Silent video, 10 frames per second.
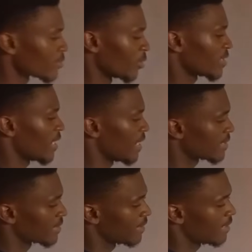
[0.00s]
such
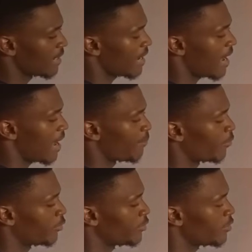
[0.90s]
as
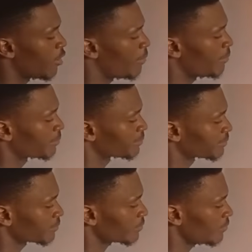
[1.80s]
ammonium
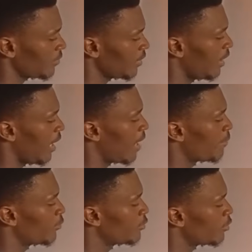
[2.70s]

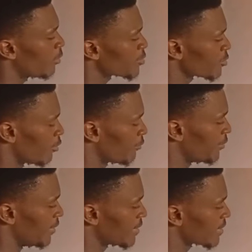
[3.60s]

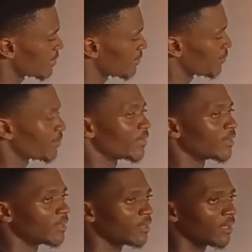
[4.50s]
sulfate
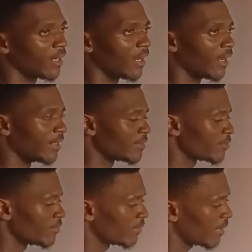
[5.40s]

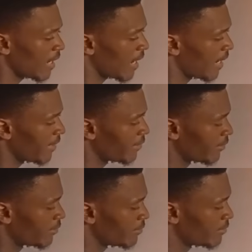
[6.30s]
and
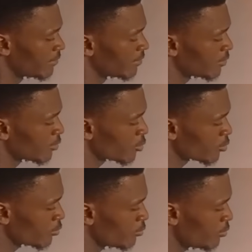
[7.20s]
iron
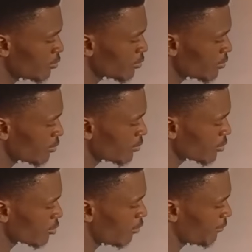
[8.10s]
2
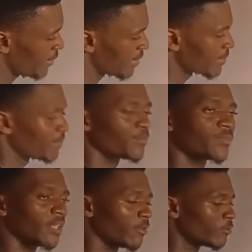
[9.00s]
sulfate.
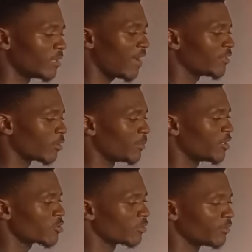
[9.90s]
Now you could have the
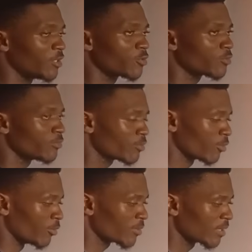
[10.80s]
combination of these two
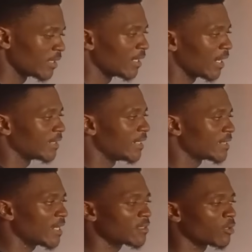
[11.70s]
salts, and then
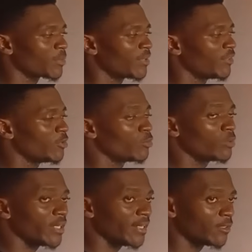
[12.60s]
it ends up giving
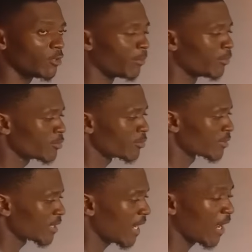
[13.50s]
you a double salt.